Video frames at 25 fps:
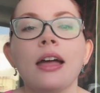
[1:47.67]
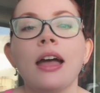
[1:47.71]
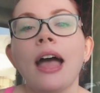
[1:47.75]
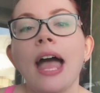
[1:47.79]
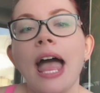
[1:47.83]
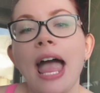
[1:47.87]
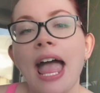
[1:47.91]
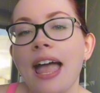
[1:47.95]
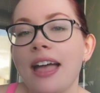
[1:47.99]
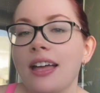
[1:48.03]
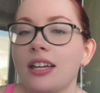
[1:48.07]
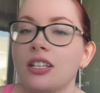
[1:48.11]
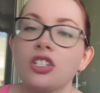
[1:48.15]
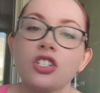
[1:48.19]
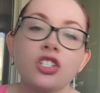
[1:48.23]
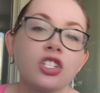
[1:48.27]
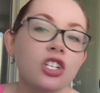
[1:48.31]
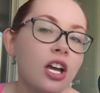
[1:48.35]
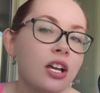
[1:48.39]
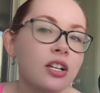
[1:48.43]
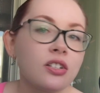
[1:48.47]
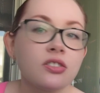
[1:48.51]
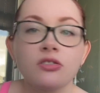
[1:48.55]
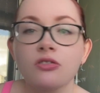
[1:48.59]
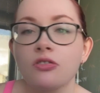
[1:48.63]
And
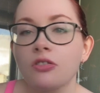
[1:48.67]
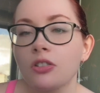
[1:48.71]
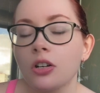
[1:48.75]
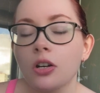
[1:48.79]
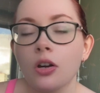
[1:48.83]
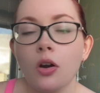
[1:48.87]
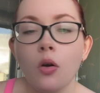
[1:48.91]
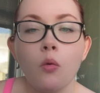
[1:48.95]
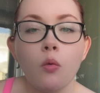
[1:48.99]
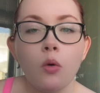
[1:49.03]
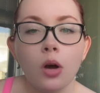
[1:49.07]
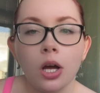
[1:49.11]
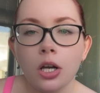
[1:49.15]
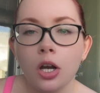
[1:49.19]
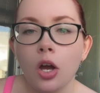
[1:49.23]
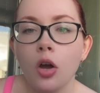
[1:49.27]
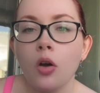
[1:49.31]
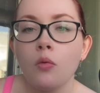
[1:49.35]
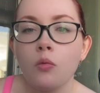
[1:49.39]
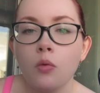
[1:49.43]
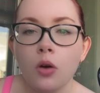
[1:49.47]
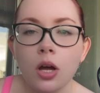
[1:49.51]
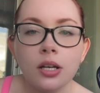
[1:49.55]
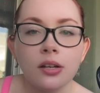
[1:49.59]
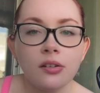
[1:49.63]
just for a
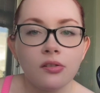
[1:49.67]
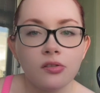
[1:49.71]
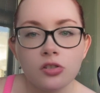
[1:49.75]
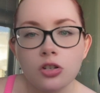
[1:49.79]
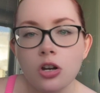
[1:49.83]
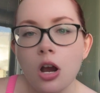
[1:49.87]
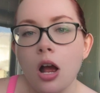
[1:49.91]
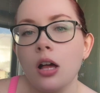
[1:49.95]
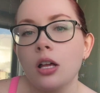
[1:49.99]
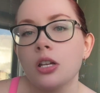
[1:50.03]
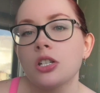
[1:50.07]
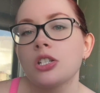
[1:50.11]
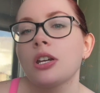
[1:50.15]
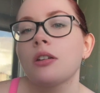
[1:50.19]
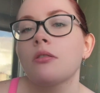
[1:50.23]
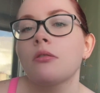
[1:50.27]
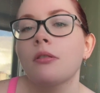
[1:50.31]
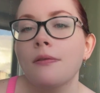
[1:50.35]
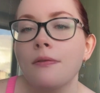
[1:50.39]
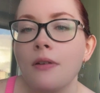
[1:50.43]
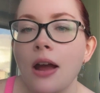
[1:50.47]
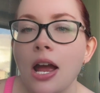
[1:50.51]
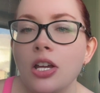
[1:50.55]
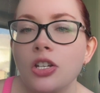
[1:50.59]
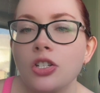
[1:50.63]
101 astrology
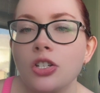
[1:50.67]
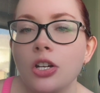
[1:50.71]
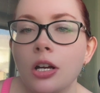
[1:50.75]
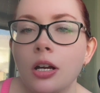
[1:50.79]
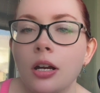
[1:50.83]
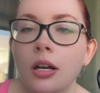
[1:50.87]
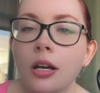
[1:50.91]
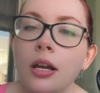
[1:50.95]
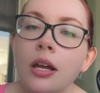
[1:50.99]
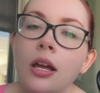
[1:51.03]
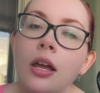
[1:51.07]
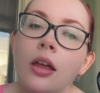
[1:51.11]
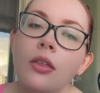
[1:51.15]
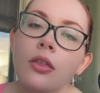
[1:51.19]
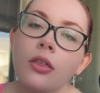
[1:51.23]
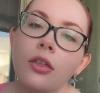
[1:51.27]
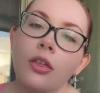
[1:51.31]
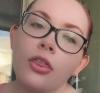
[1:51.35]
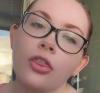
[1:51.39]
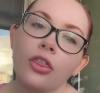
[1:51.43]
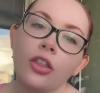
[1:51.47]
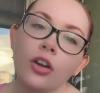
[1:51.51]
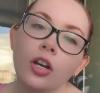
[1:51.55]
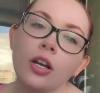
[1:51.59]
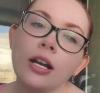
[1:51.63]
refresher, the
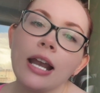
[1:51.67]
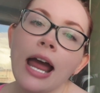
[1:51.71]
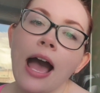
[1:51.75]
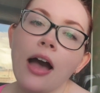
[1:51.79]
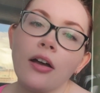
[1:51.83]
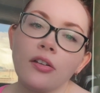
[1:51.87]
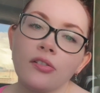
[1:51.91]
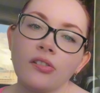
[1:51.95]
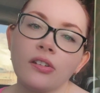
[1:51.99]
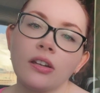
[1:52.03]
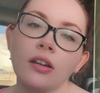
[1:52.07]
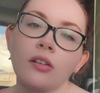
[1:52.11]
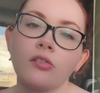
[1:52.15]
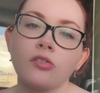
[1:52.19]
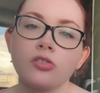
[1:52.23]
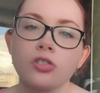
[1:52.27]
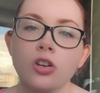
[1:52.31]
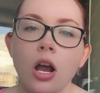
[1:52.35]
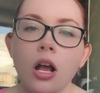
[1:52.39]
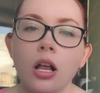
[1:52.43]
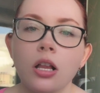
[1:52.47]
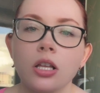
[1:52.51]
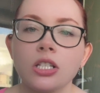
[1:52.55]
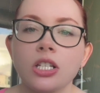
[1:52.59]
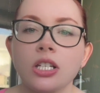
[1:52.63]
3rd house in
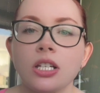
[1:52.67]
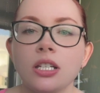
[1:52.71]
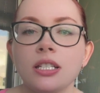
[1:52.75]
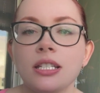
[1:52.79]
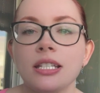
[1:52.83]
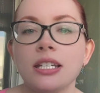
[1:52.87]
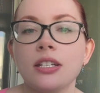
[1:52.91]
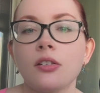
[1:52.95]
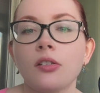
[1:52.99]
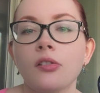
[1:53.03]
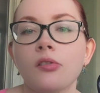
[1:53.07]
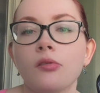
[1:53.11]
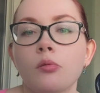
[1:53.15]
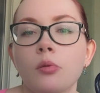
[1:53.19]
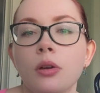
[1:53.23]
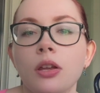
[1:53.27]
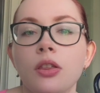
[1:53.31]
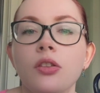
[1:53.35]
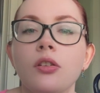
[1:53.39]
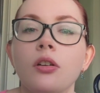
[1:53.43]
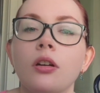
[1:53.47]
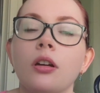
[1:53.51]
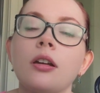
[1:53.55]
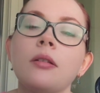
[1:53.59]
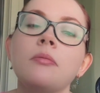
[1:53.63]
astrology deals
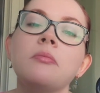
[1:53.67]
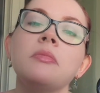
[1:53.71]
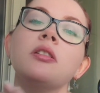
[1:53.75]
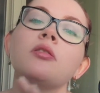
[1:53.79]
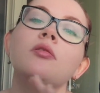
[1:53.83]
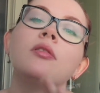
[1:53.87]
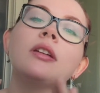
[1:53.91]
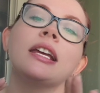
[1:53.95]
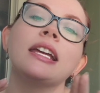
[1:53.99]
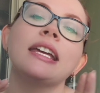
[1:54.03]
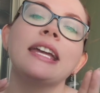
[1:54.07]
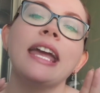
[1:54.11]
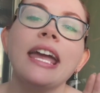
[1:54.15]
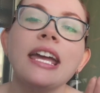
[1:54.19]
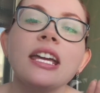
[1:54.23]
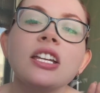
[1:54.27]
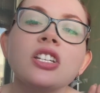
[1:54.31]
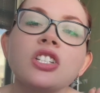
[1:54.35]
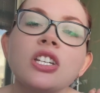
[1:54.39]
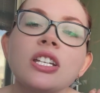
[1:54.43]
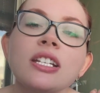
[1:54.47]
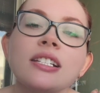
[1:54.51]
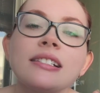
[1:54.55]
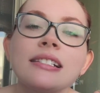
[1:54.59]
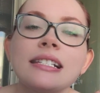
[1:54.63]
with your
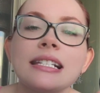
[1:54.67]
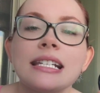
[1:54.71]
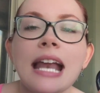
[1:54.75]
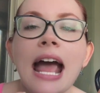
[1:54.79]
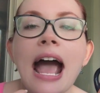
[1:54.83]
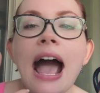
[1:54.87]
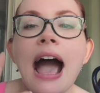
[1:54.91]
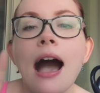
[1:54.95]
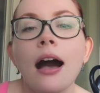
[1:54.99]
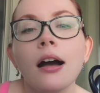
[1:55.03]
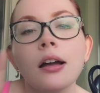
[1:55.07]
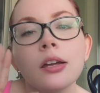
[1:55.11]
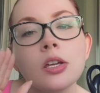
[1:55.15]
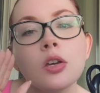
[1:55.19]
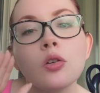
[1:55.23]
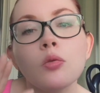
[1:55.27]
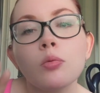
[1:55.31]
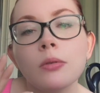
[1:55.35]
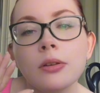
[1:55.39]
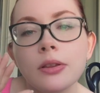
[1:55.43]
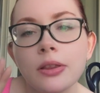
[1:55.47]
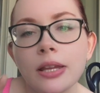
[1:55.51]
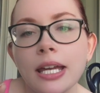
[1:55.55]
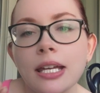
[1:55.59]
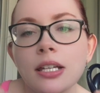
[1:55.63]
communications and how you
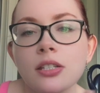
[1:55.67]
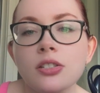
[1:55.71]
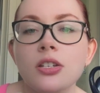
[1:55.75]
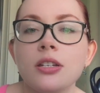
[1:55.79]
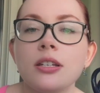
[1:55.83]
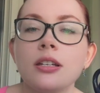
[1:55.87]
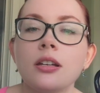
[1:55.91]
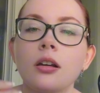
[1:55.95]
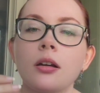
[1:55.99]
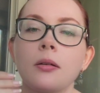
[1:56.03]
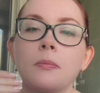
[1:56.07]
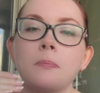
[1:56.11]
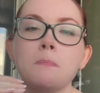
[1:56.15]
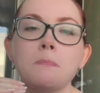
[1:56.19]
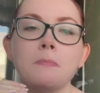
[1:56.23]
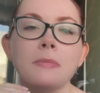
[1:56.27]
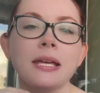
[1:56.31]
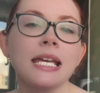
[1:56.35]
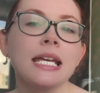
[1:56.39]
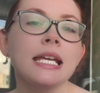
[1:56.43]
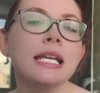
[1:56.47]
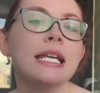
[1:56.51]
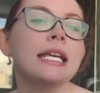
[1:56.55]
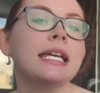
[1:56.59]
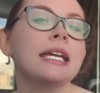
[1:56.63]
relate to your
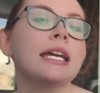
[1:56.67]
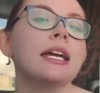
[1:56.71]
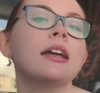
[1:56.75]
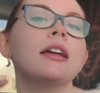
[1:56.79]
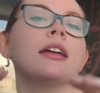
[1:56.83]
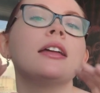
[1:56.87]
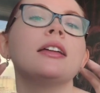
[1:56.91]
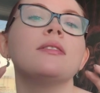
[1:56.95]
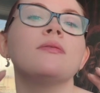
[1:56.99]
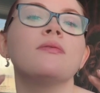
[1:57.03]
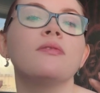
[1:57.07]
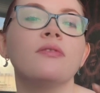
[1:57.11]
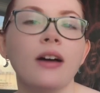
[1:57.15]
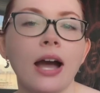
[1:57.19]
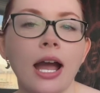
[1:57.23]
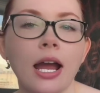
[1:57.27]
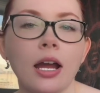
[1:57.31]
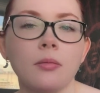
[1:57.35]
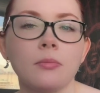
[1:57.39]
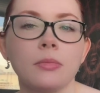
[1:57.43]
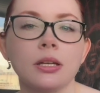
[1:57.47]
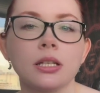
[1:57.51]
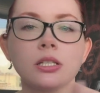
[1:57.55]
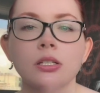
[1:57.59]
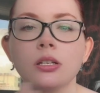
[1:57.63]
immediate
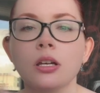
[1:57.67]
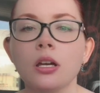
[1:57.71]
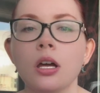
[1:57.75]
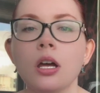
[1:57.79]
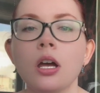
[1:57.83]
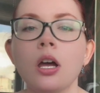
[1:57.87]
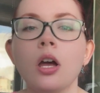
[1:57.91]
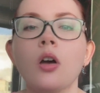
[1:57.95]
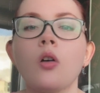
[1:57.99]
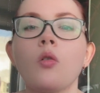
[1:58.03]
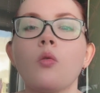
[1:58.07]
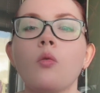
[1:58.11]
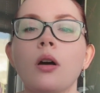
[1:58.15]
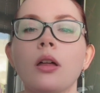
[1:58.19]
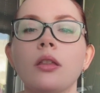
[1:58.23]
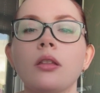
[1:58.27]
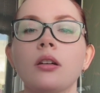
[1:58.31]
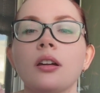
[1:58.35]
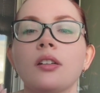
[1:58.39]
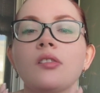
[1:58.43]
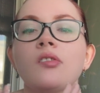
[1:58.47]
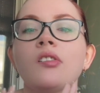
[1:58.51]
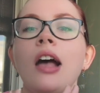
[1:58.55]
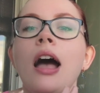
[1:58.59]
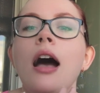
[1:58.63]
environment. Whether
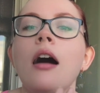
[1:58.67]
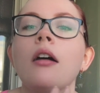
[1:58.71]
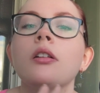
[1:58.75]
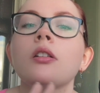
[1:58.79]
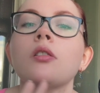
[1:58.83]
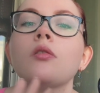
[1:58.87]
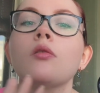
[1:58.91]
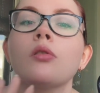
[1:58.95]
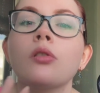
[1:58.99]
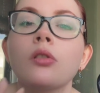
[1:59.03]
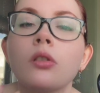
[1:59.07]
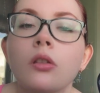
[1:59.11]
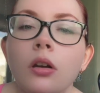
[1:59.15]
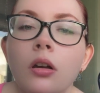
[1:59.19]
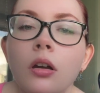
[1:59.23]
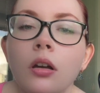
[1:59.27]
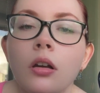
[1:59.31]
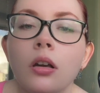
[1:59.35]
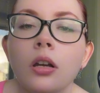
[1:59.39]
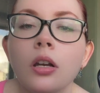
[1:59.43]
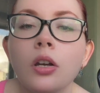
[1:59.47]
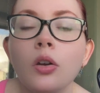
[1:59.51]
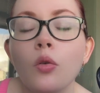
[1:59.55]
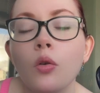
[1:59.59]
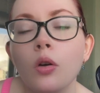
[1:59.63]
it's how you
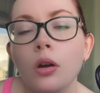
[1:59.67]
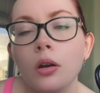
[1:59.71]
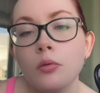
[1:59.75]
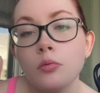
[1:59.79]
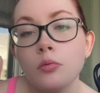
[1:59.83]
learn or